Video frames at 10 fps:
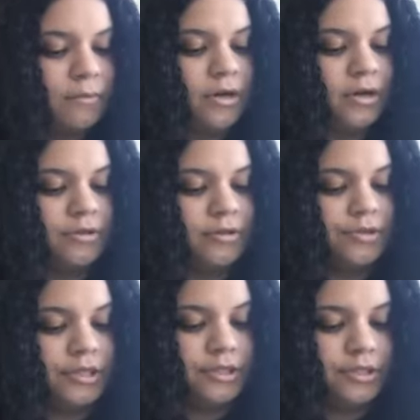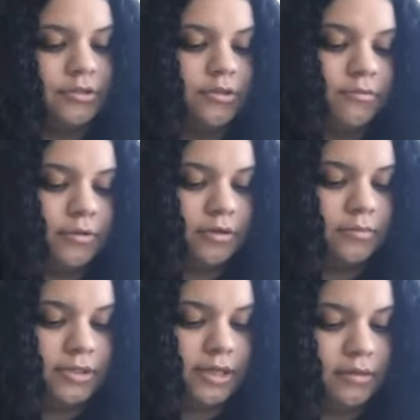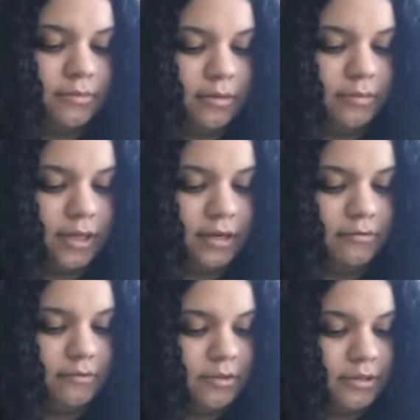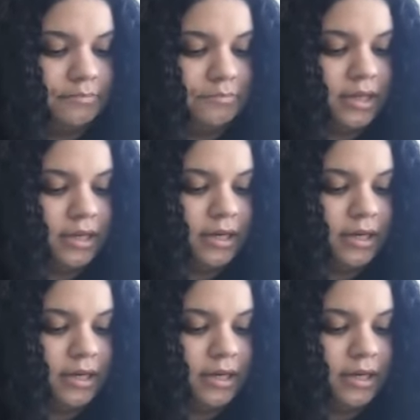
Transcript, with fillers: What other creatures in the world beside a black woman